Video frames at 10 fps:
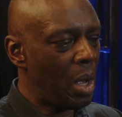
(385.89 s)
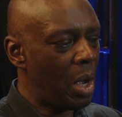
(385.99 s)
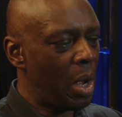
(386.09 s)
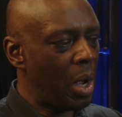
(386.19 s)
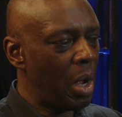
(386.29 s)

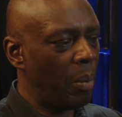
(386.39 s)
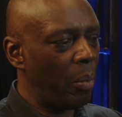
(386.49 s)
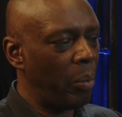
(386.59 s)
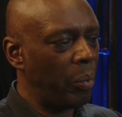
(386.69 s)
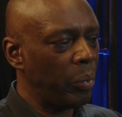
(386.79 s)

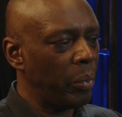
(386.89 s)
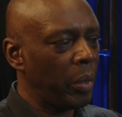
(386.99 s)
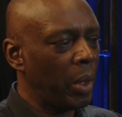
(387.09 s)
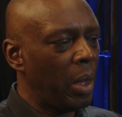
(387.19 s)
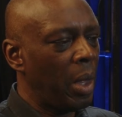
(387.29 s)
Like
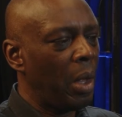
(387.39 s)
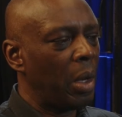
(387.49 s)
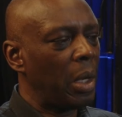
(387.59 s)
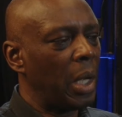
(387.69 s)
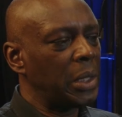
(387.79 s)

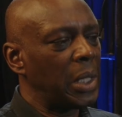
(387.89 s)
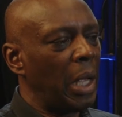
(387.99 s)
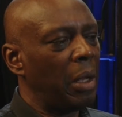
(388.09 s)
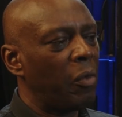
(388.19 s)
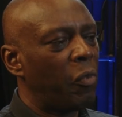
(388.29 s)
I
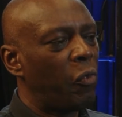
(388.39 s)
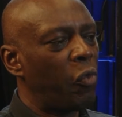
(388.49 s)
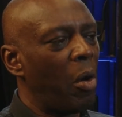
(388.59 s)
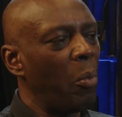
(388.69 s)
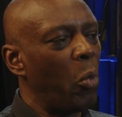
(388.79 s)
say,
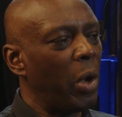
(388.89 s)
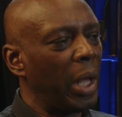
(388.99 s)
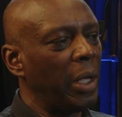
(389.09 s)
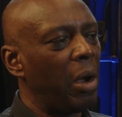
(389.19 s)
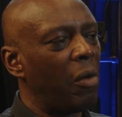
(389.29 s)
from what
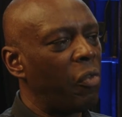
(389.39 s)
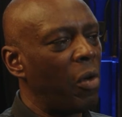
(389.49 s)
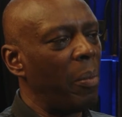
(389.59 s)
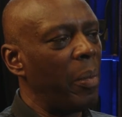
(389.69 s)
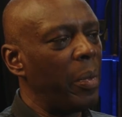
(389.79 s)
I got
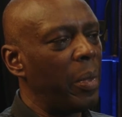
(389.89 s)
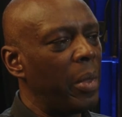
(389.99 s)
from